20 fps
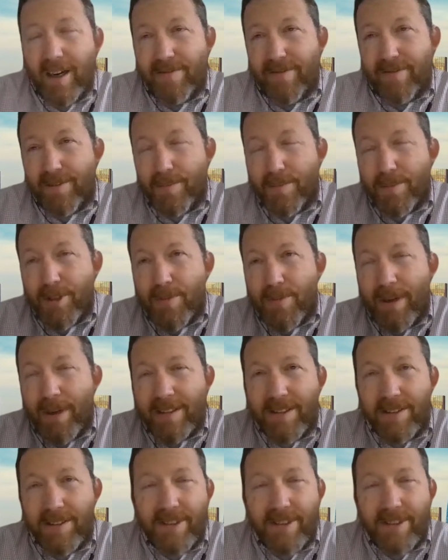For
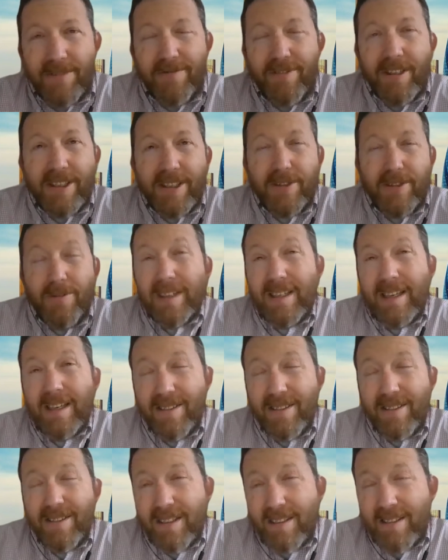perspective, the inflation right now
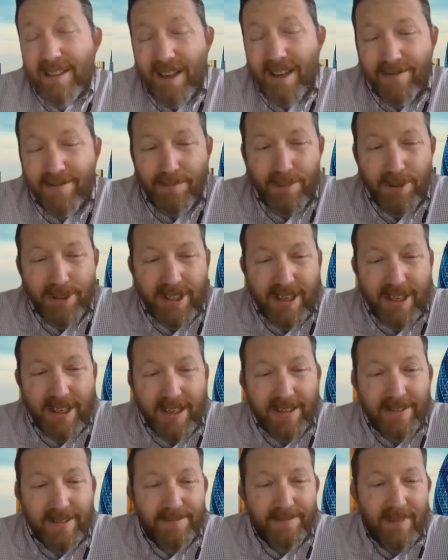is at
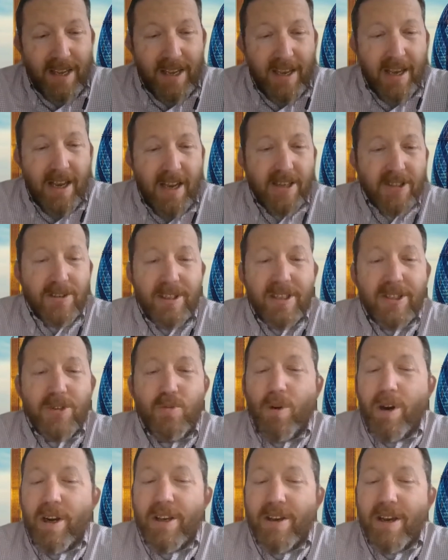7%. So this is
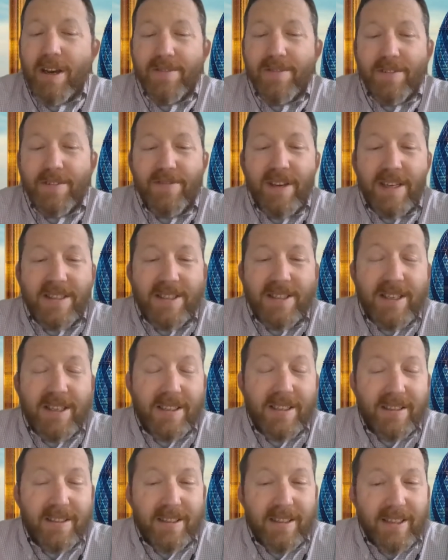why you have the Fed
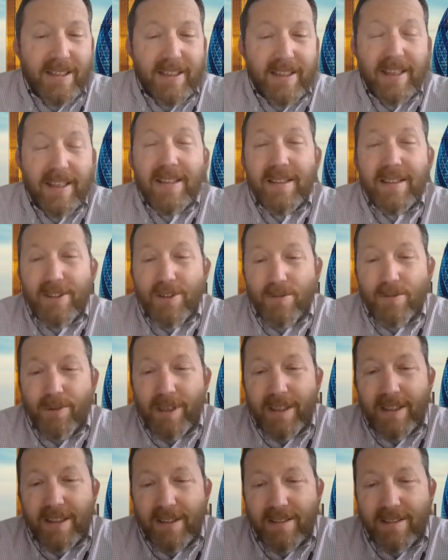signaling again this
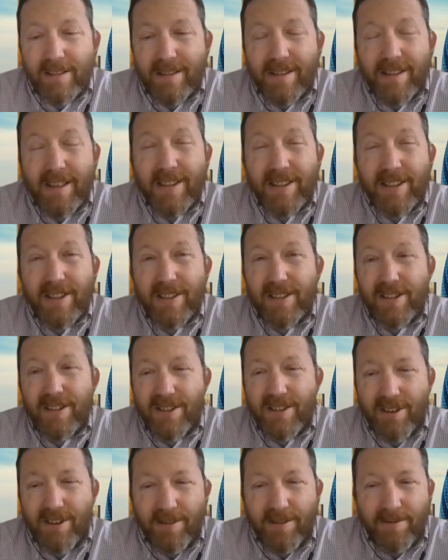week its intentions to
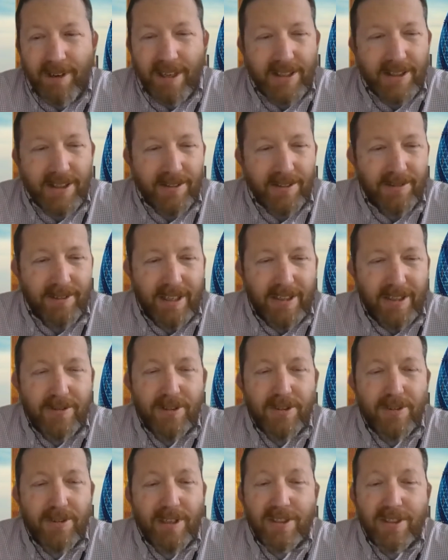start raising
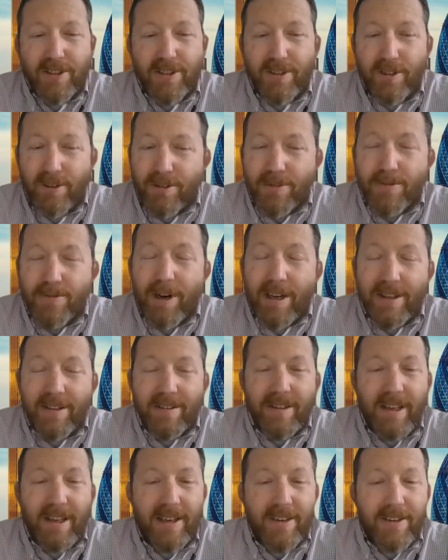interest rates sooner rather
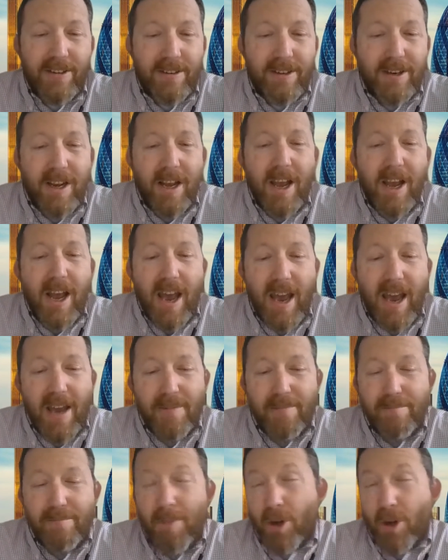than later,
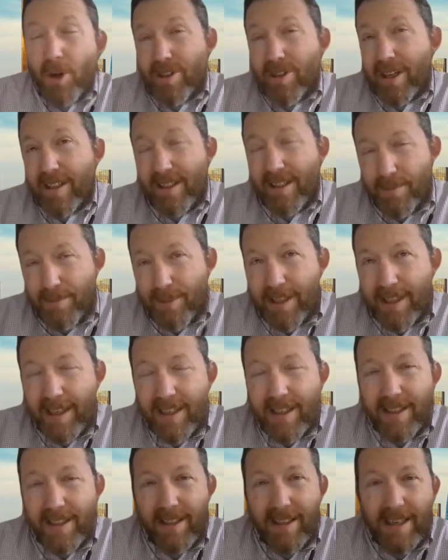and most likely
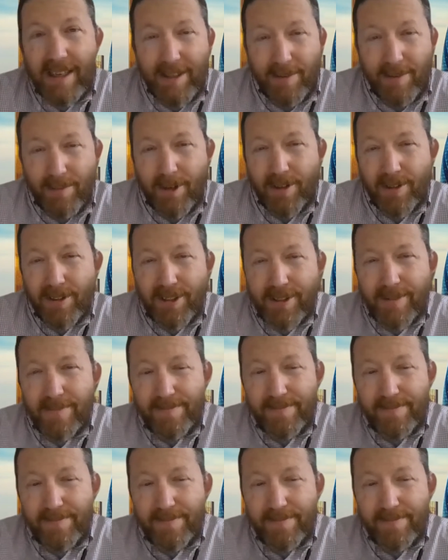beginning in March.